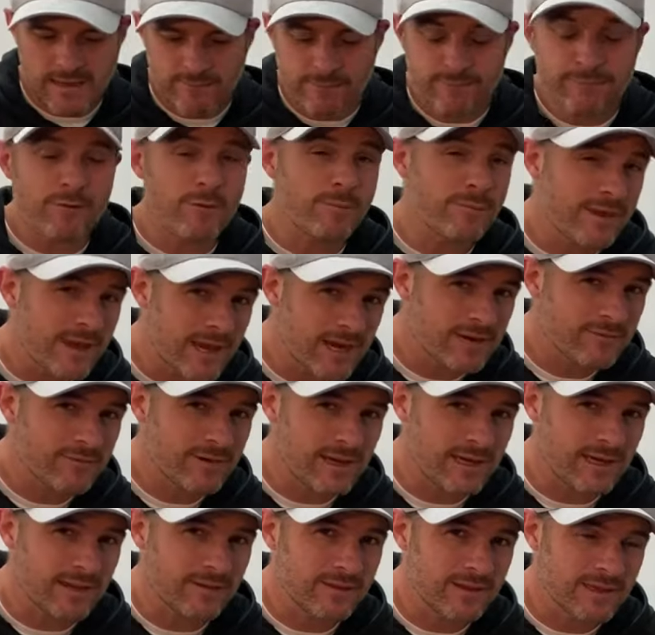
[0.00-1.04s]
from the
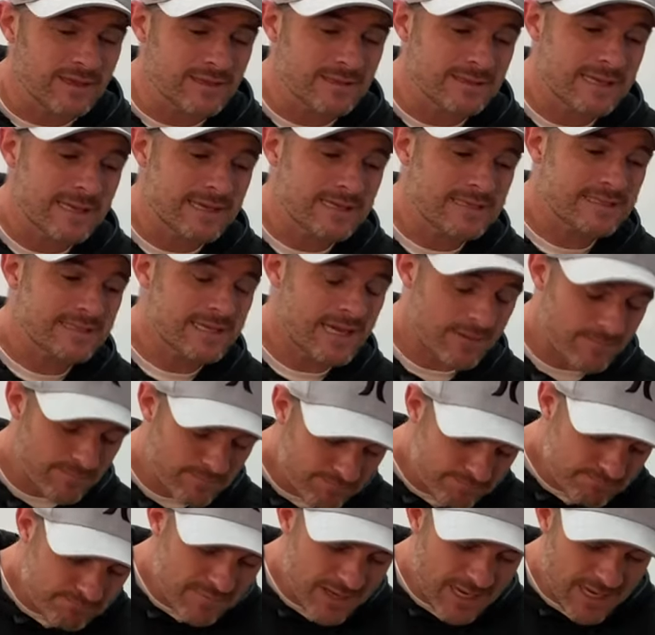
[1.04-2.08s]
aggravating things. Now,
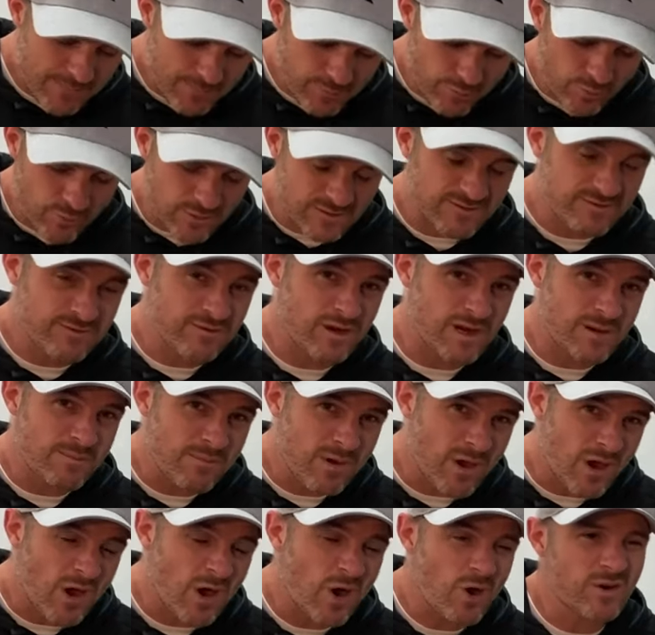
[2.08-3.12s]
some people, it's very
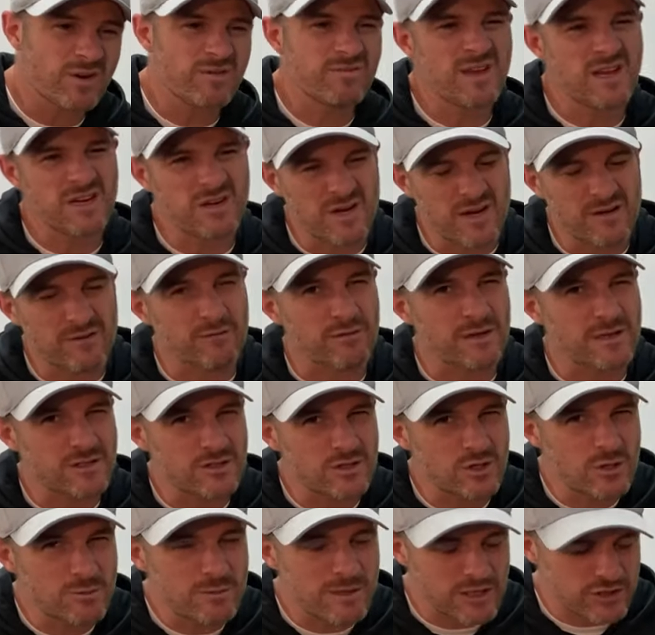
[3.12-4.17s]
mild and they don't have to rest
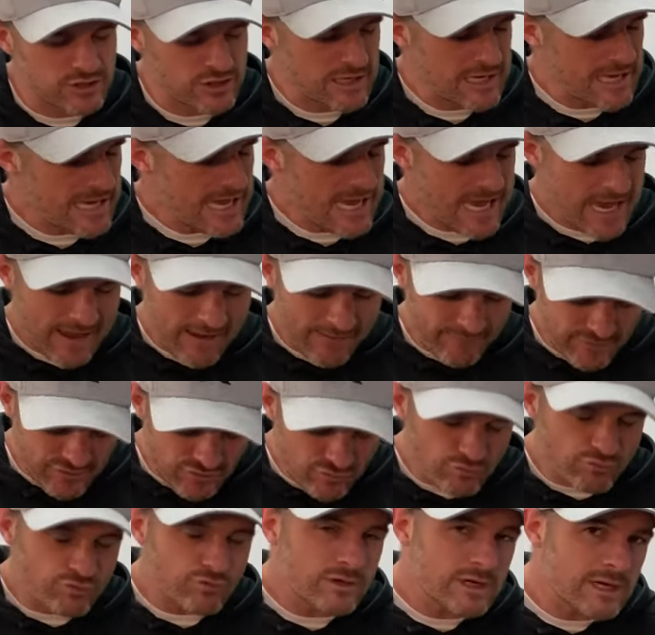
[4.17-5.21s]
too much. If it's
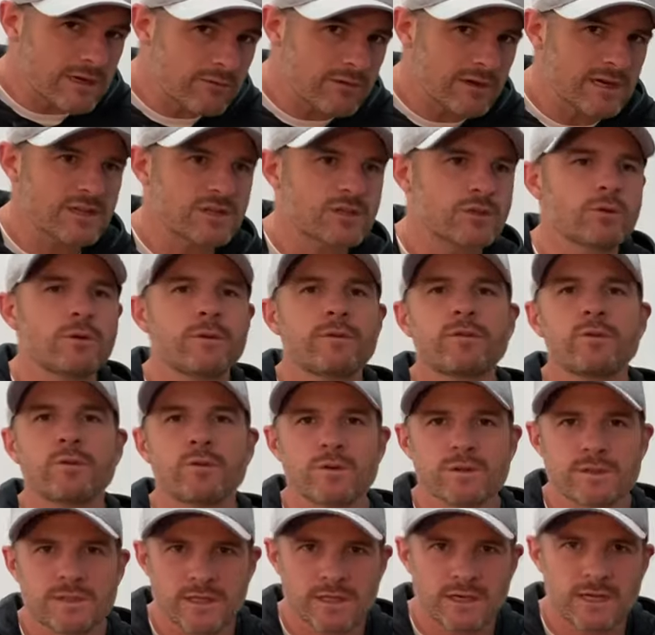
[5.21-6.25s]
really, really sore, of
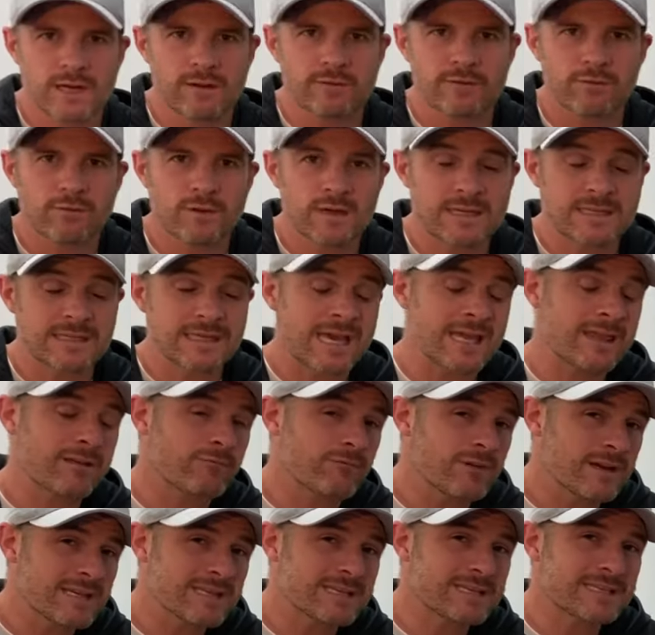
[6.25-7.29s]
course, they're going to have to rest, and the
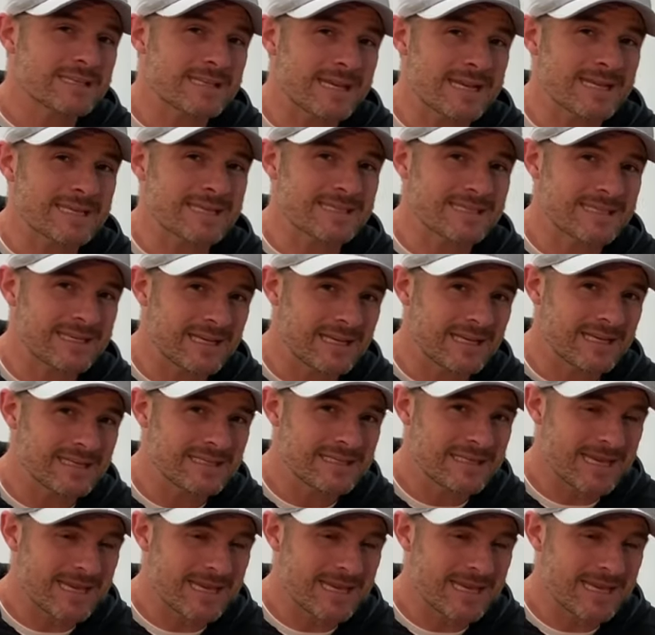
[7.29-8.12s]
rest does settle it